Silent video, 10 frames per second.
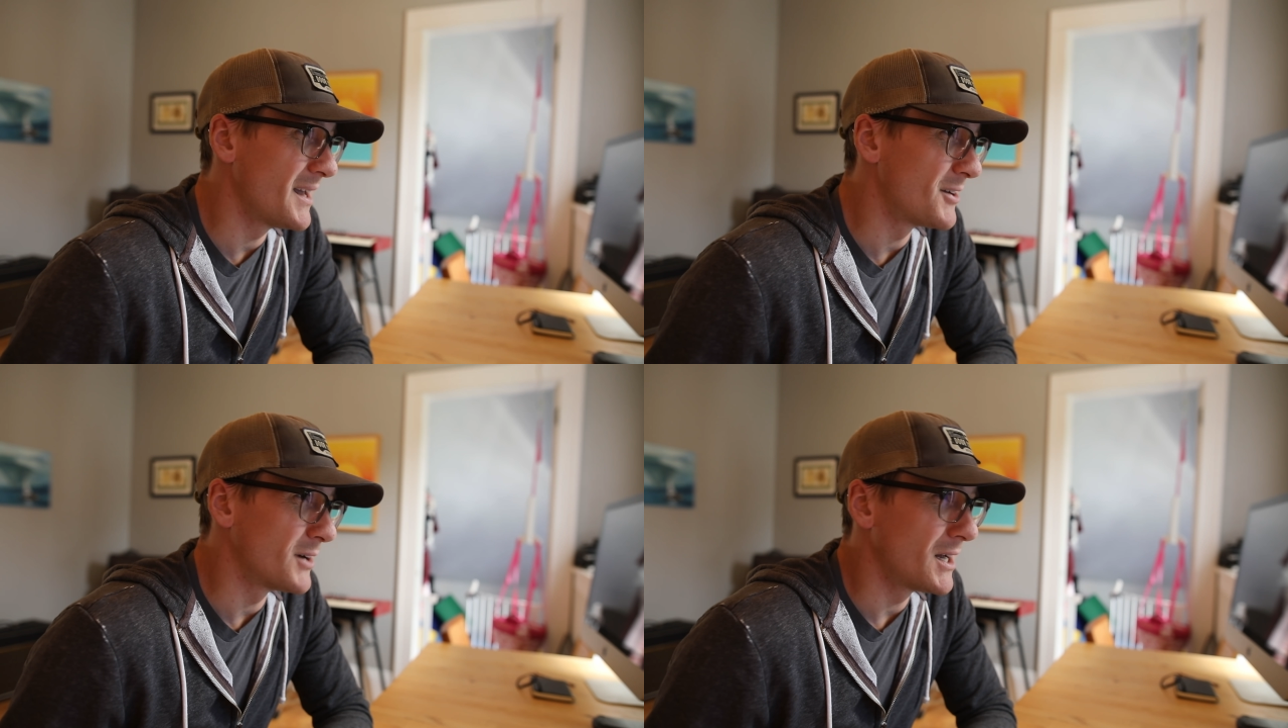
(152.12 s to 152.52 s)

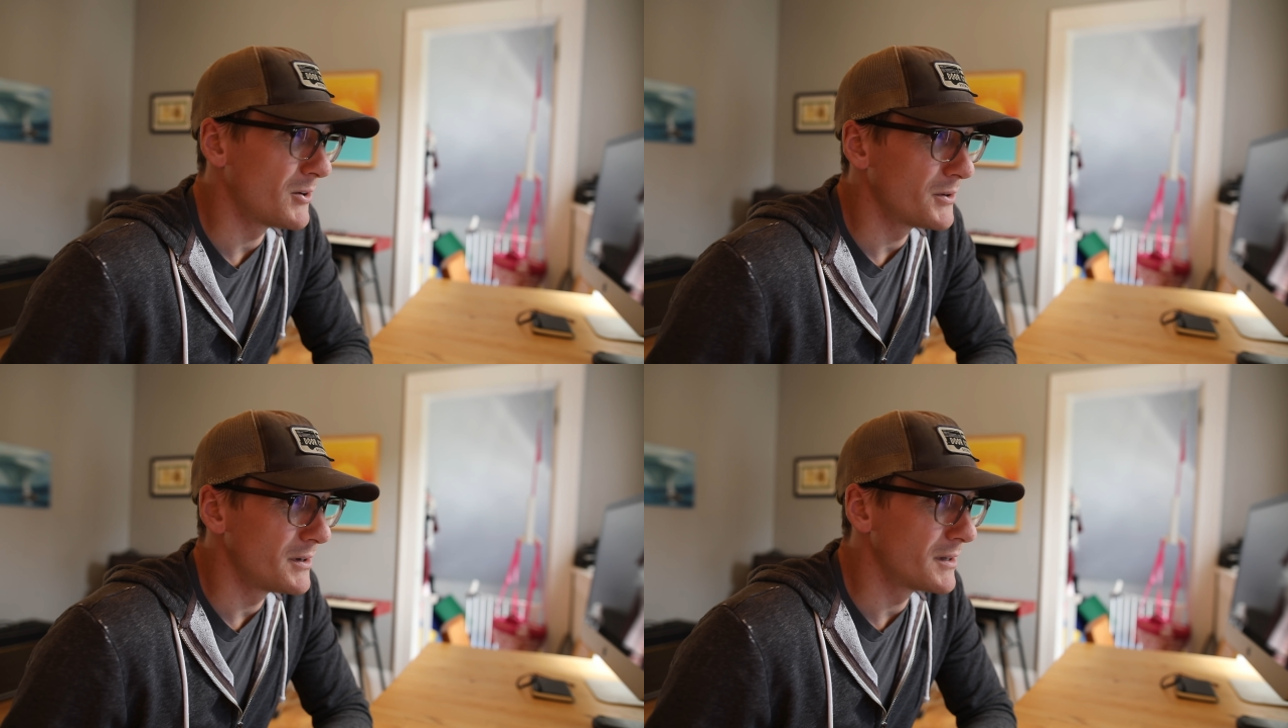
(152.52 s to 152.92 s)
at
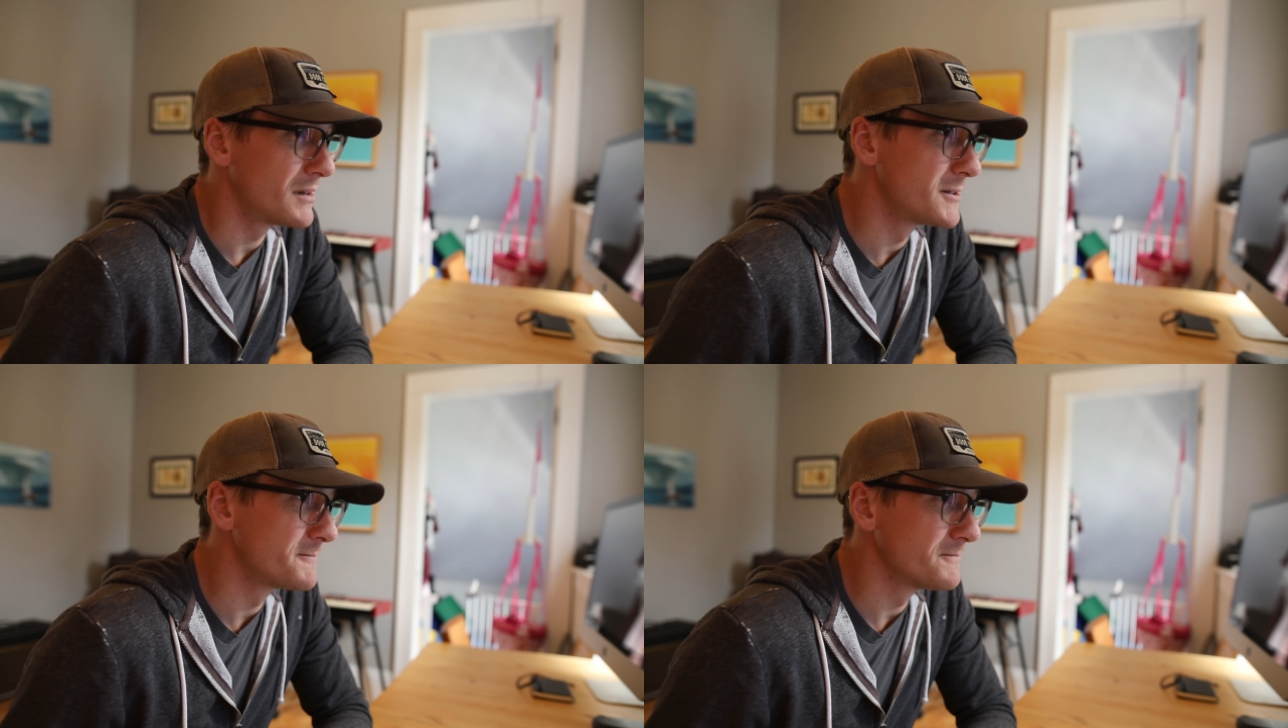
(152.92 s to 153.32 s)
around
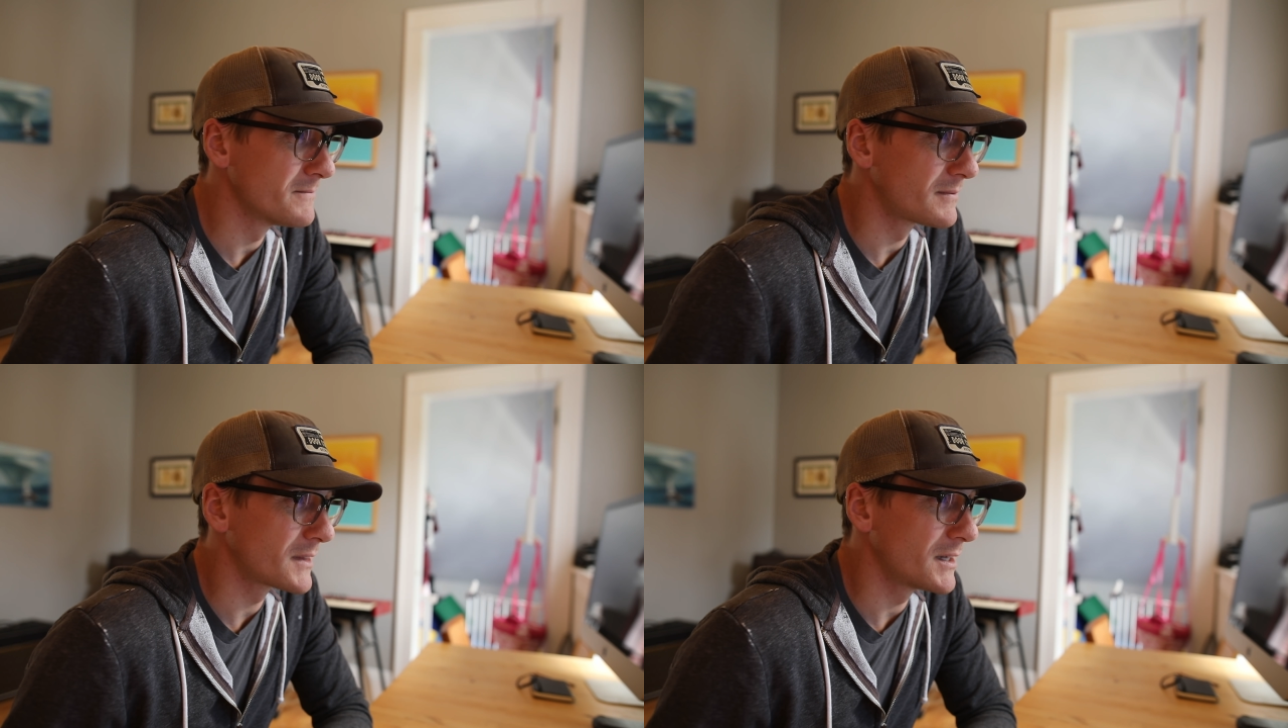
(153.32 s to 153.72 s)

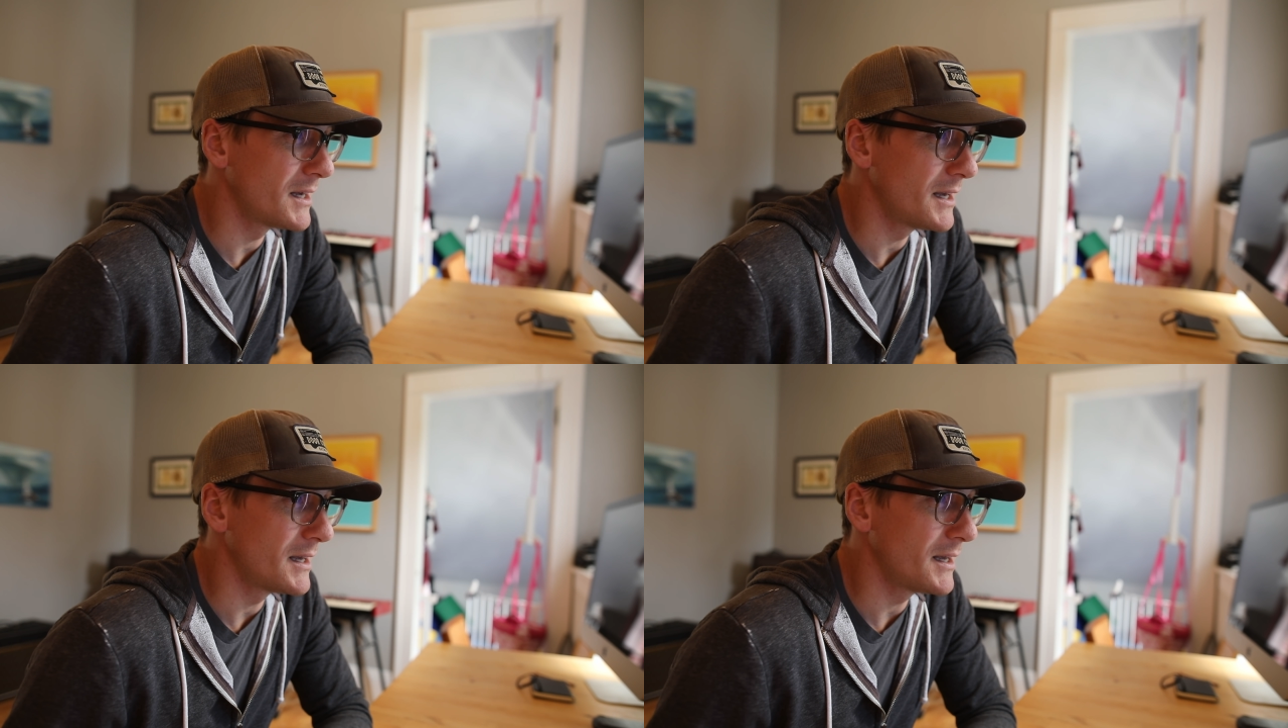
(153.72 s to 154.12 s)

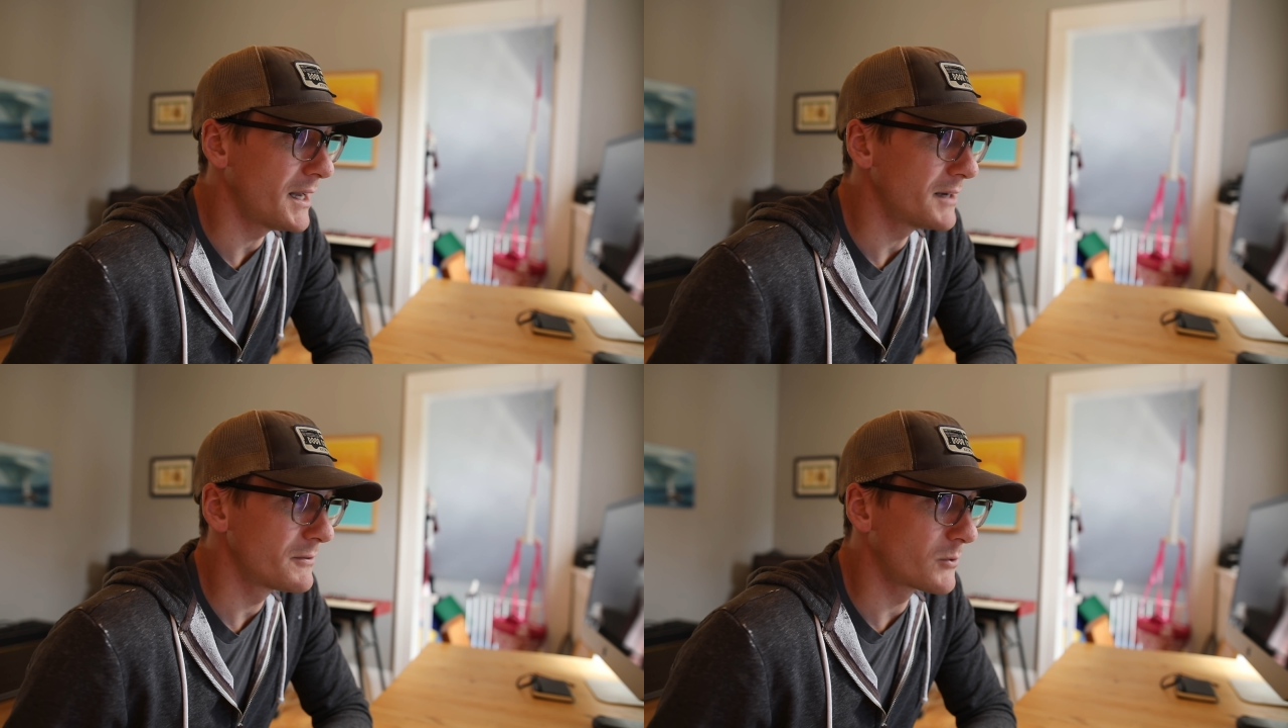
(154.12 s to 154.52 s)

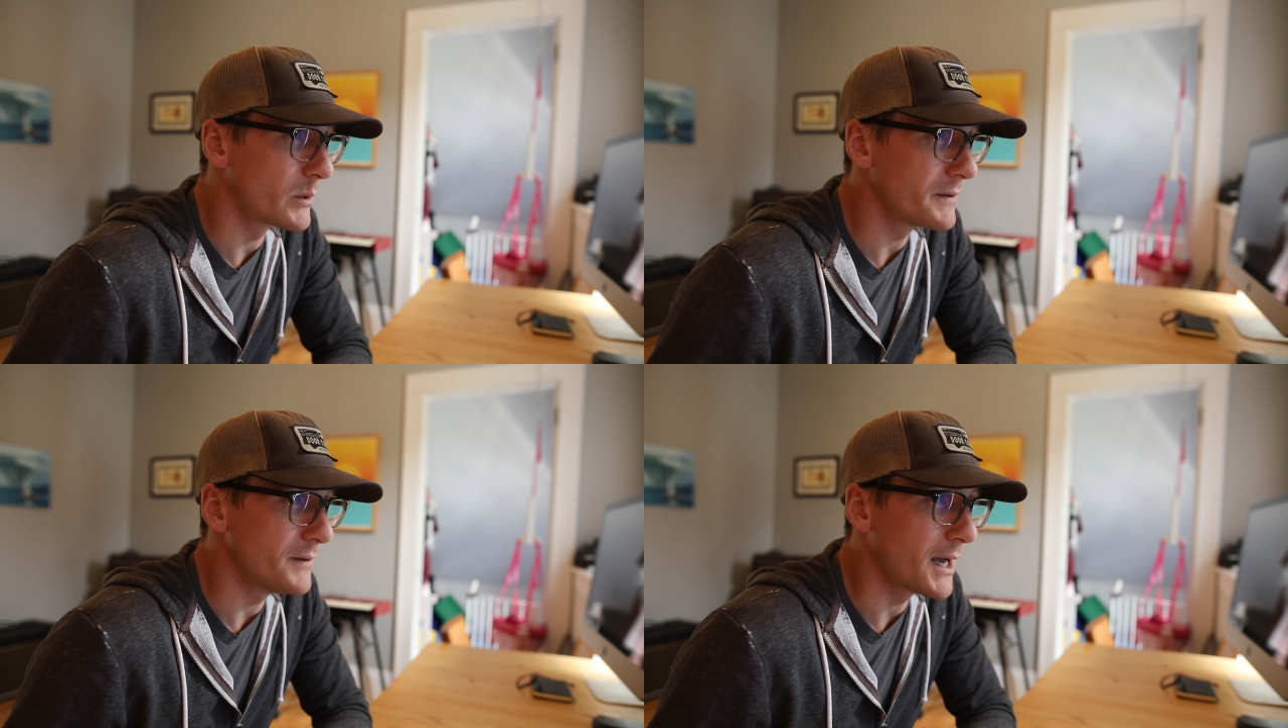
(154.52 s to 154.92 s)

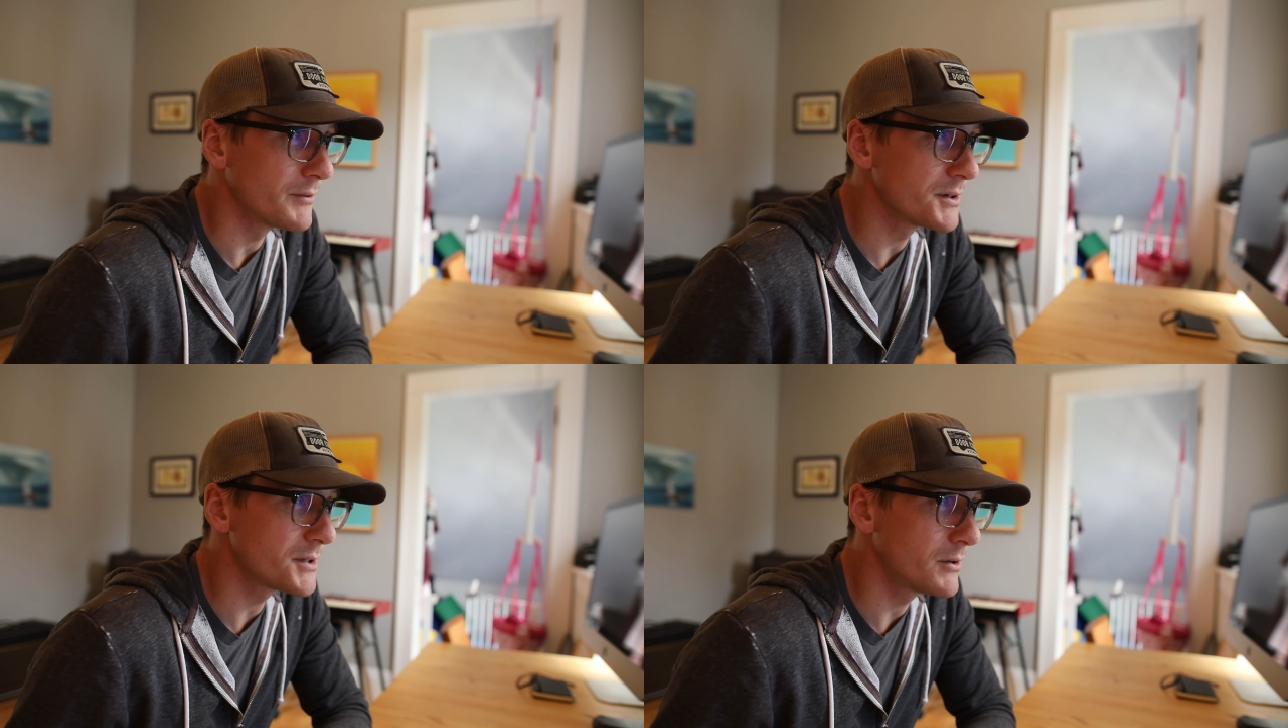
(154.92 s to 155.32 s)
8:45
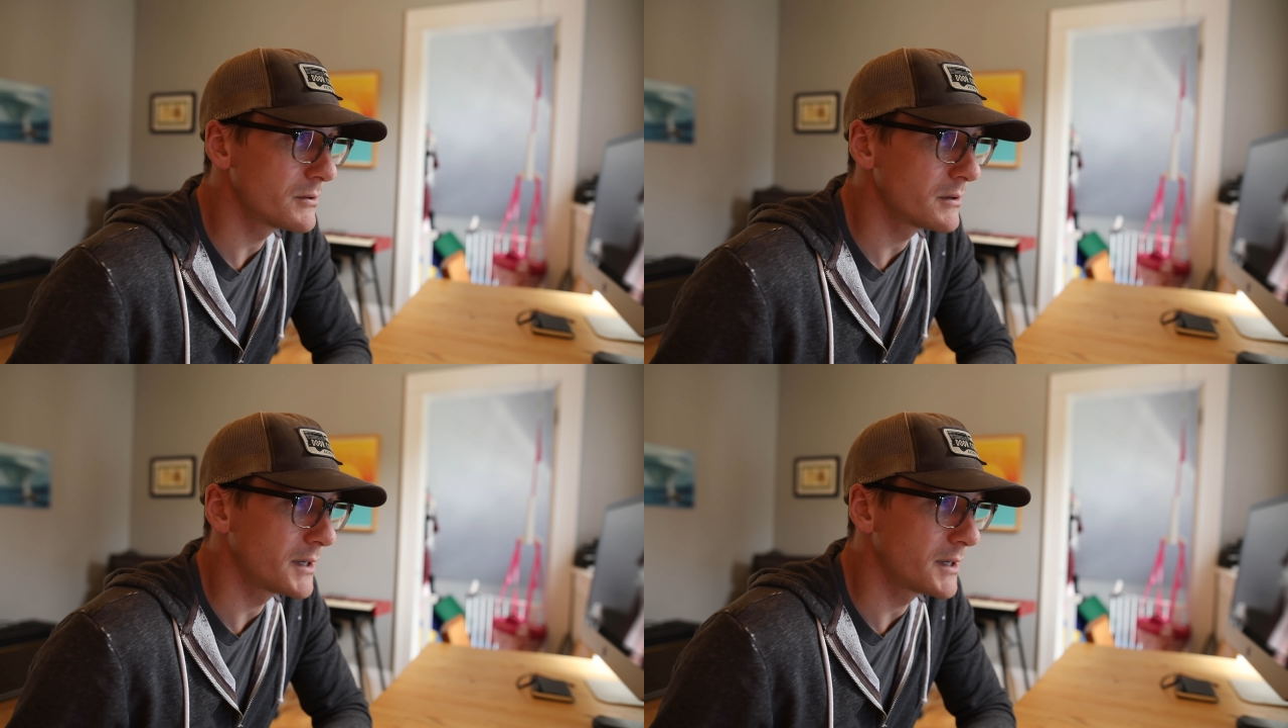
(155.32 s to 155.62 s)
or so,